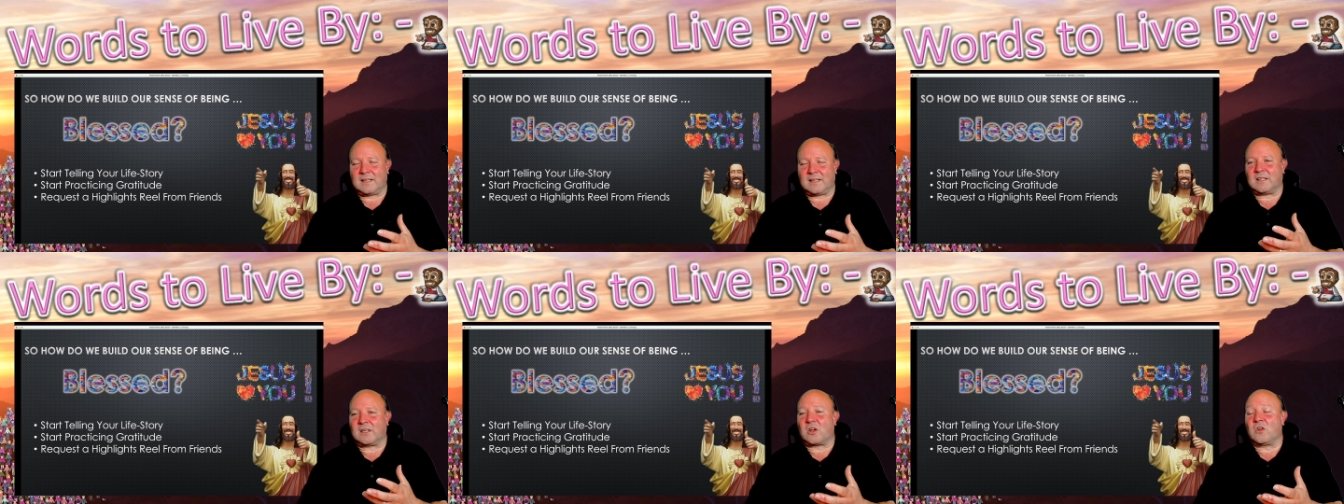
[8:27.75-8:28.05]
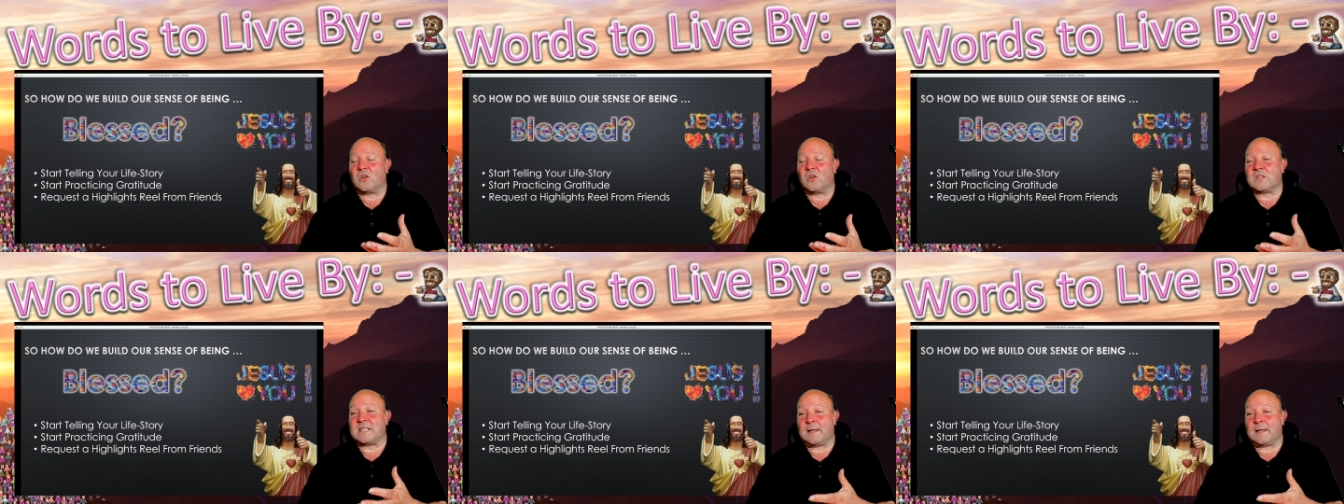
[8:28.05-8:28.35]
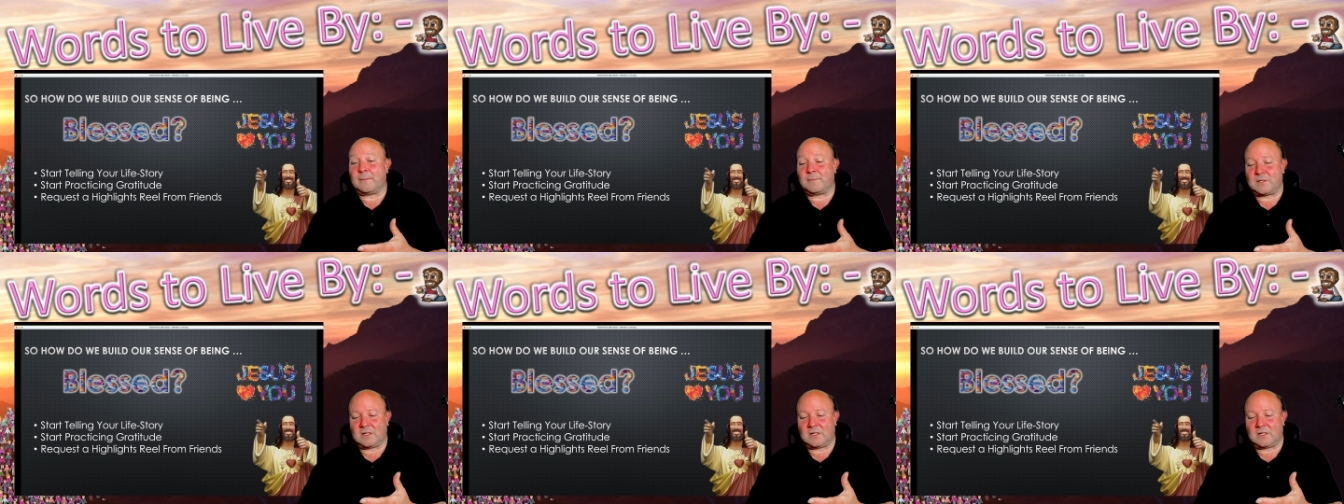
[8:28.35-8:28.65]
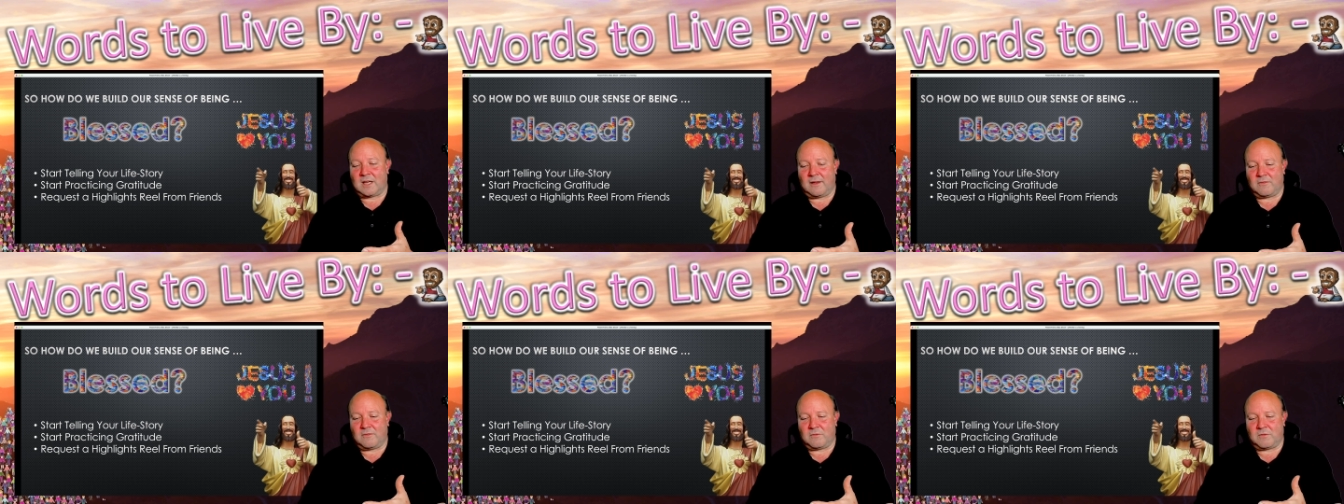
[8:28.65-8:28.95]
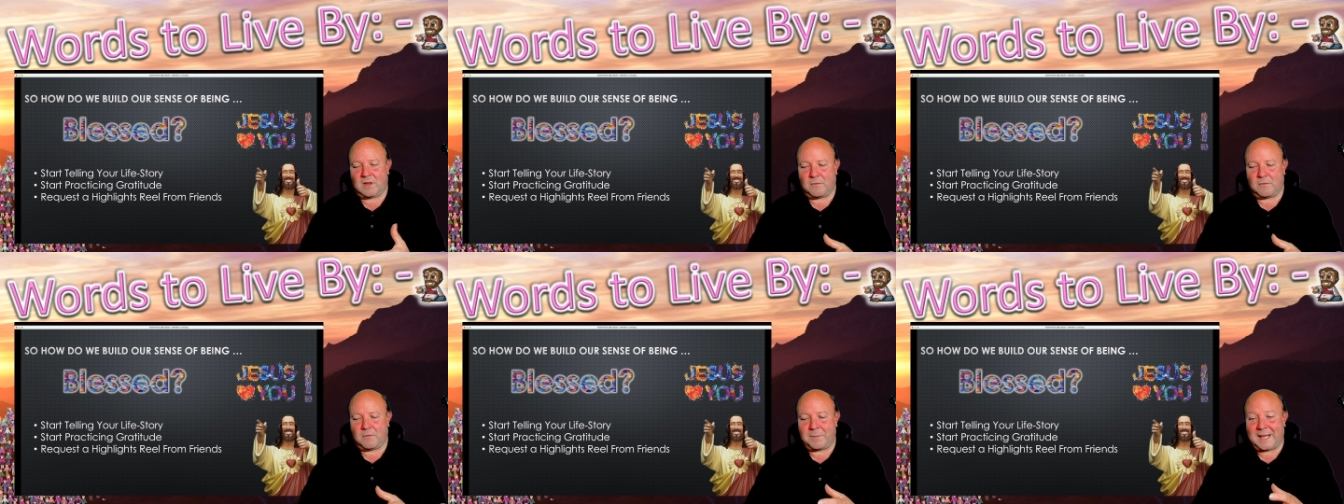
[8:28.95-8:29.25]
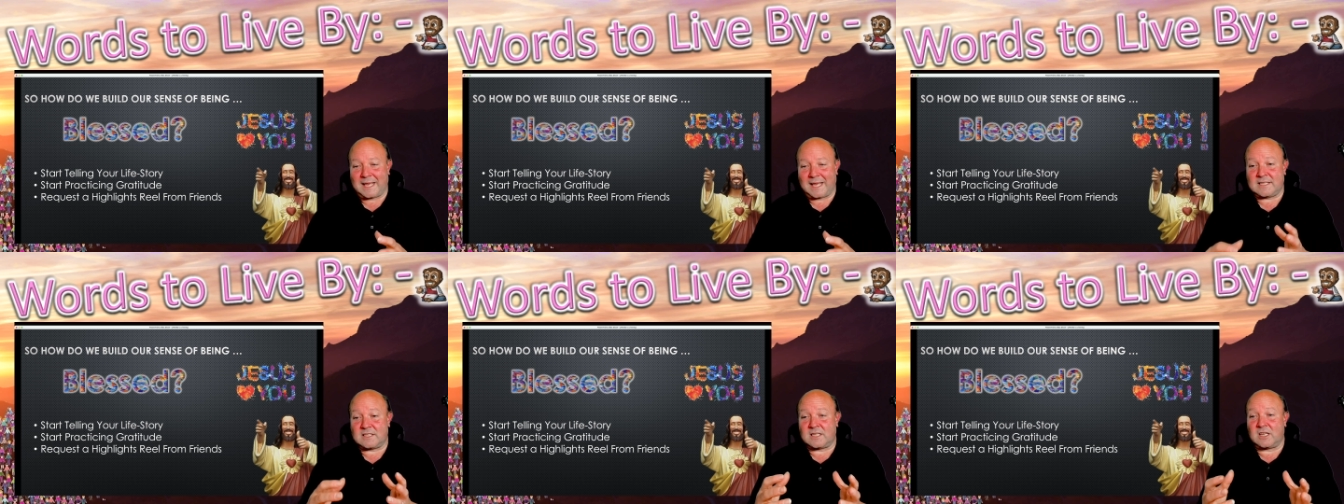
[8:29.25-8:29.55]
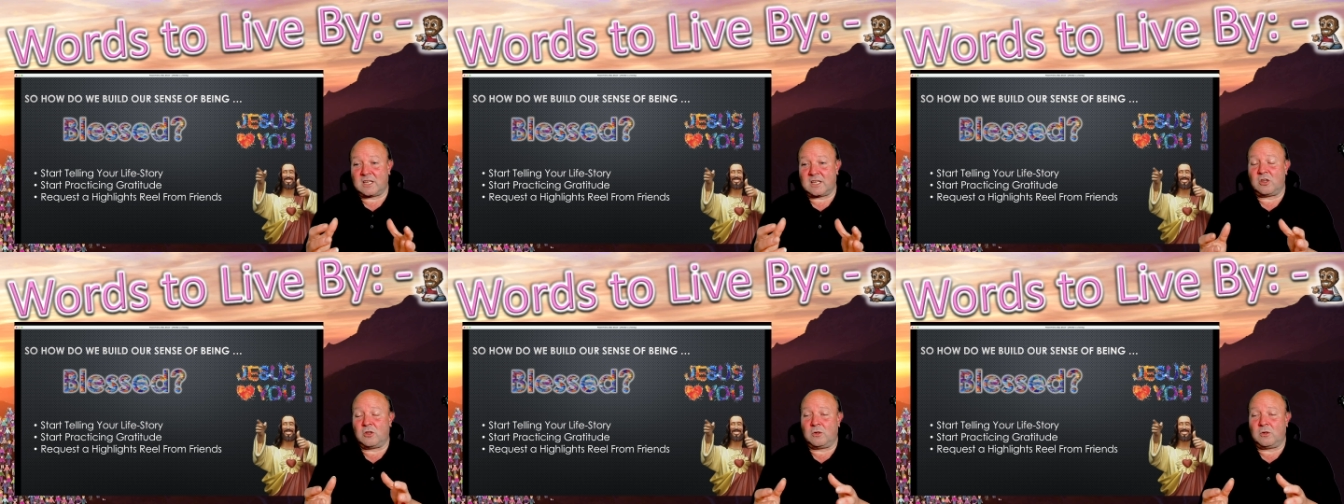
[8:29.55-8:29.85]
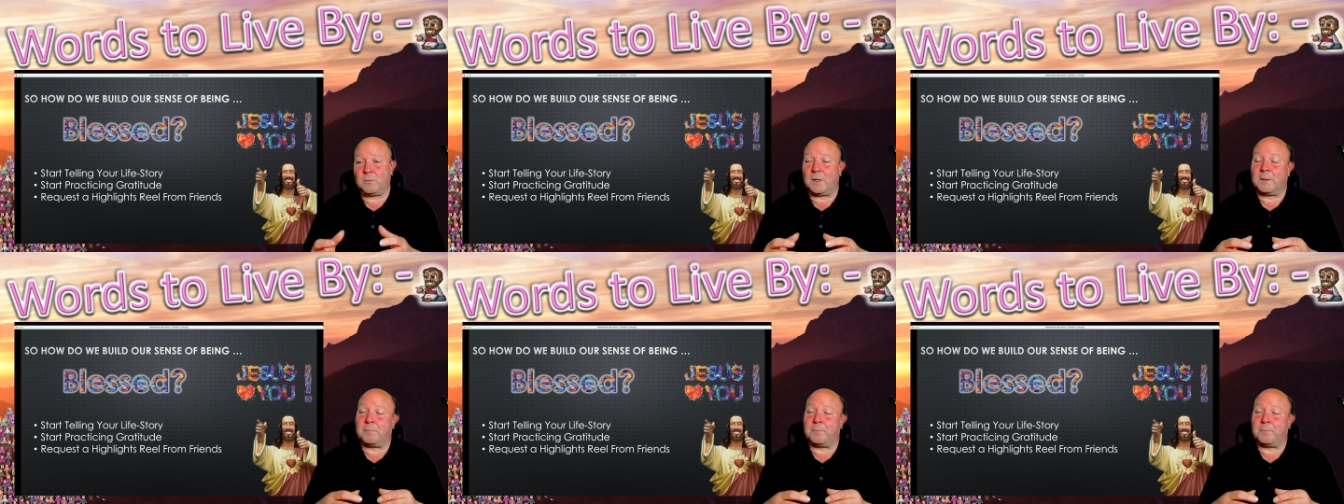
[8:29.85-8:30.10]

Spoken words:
concept of blessed are you, well,